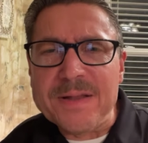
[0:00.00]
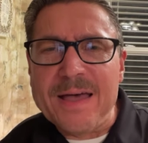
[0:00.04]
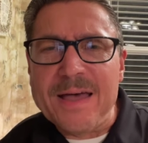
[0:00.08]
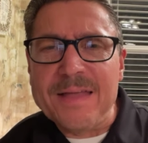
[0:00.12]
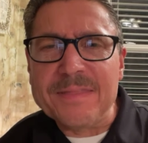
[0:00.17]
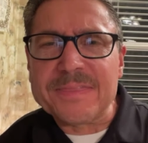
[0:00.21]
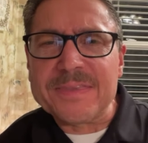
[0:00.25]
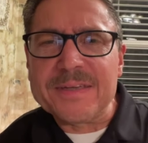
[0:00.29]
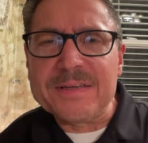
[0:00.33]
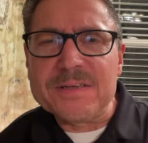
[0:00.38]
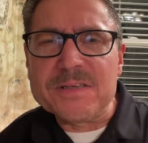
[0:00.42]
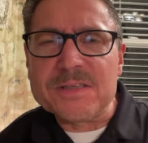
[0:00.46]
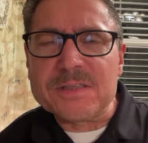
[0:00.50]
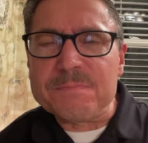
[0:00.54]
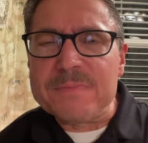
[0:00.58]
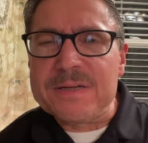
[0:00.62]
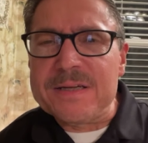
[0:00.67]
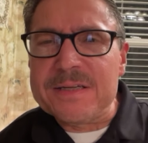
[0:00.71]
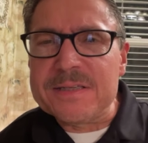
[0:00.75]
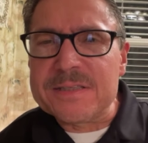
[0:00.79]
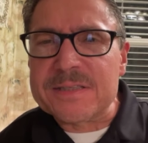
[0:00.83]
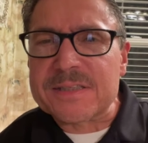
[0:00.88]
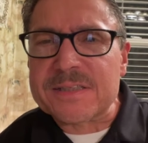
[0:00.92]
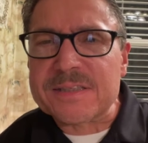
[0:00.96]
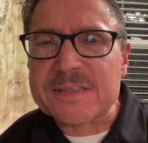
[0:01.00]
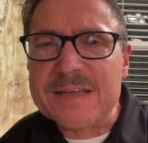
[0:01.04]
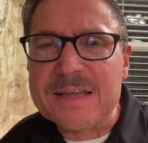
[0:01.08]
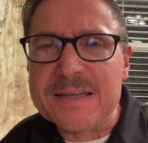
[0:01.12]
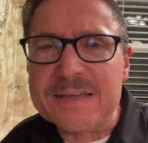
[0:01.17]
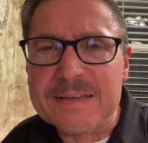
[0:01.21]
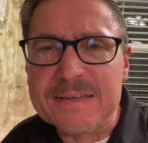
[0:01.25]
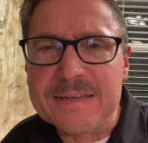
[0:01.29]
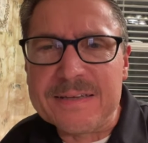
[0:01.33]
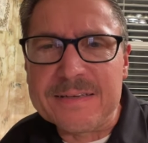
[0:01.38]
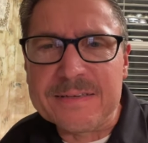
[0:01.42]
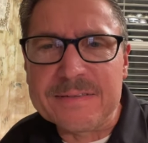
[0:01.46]
Nothing's
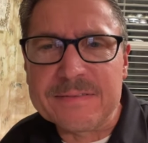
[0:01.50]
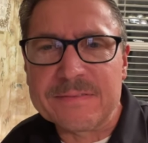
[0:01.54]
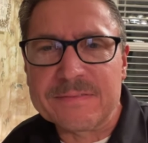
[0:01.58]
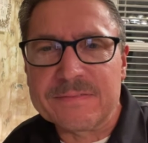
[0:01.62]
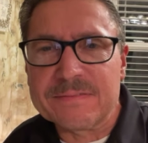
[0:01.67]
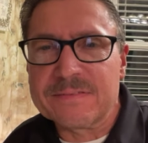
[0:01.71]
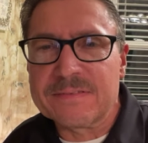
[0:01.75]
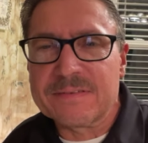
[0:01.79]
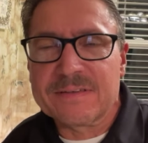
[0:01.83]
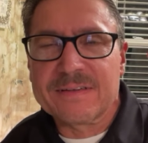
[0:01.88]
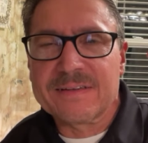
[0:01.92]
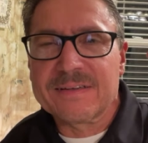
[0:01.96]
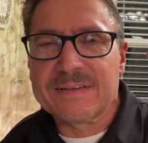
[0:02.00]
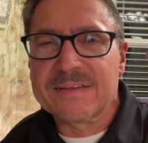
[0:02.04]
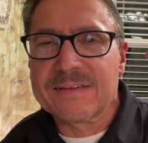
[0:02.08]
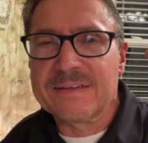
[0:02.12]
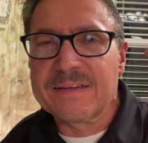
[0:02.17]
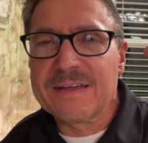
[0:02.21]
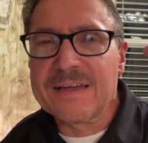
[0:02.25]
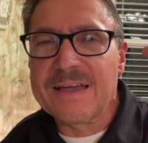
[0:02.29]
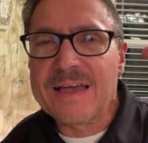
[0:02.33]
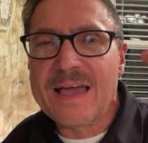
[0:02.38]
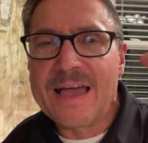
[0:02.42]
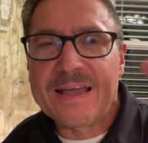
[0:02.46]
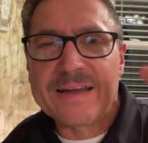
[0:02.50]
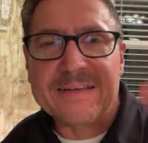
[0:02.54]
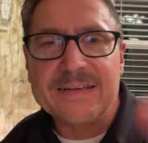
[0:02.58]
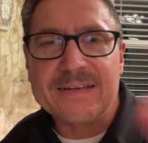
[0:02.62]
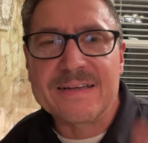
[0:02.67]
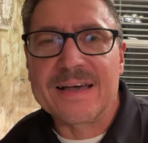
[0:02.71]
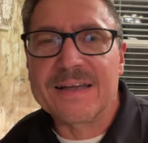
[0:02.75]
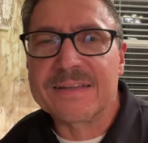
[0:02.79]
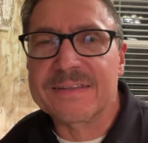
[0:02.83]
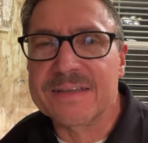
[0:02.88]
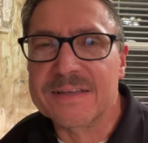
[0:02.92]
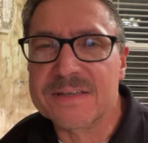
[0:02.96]
missing and
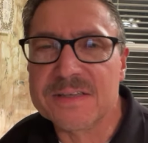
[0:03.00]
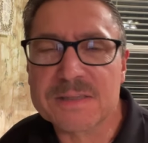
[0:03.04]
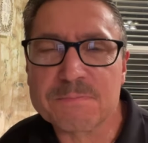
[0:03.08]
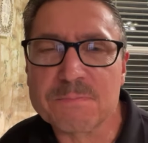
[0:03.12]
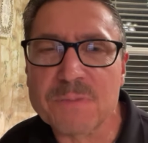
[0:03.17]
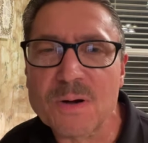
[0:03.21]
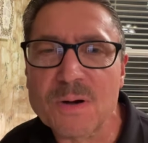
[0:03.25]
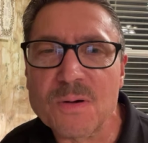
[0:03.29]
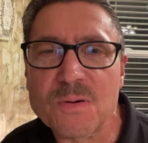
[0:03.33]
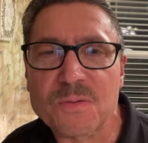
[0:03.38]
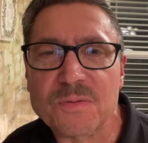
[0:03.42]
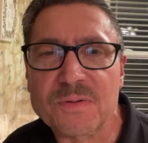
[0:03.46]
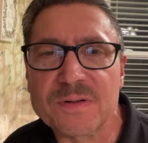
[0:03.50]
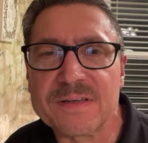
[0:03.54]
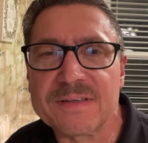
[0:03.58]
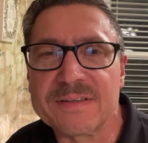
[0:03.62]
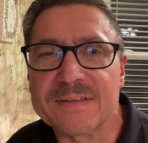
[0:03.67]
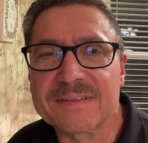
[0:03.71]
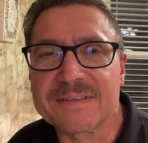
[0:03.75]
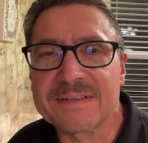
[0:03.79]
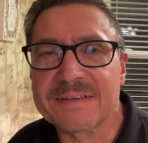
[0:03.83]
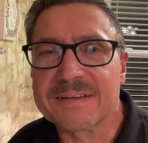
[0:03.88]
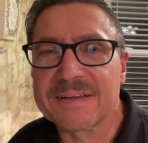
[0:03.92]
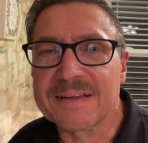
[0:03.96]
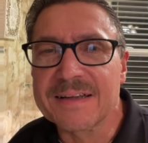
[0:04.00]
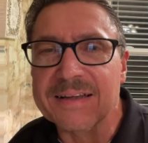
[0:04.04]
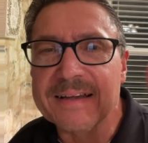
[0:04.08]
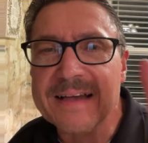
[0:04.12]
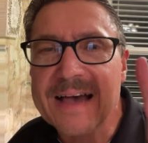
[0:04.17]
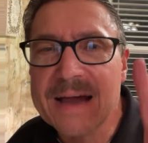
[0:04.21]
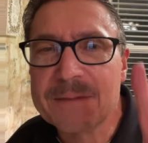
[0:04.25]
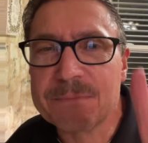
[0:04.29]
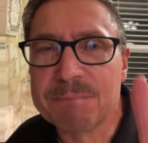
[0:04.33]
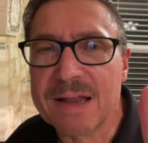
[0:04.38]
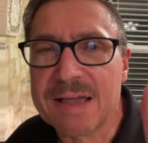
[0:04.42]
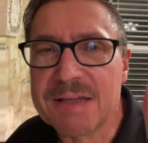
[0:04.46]
nothing's broken.
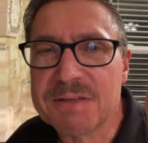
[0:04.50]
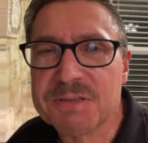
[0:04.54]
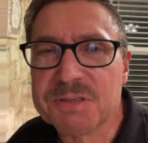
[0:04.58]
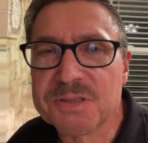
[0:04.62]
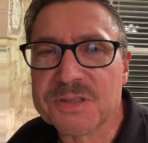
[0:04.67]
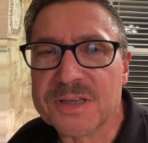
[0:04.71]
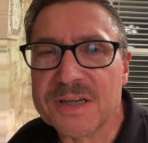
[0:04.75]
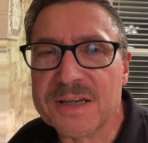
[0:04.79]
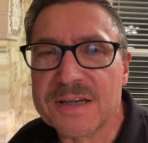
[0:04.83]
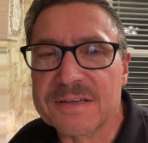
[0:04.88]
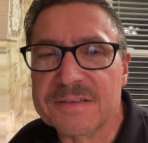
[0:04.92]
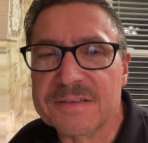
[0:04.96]
God bless you.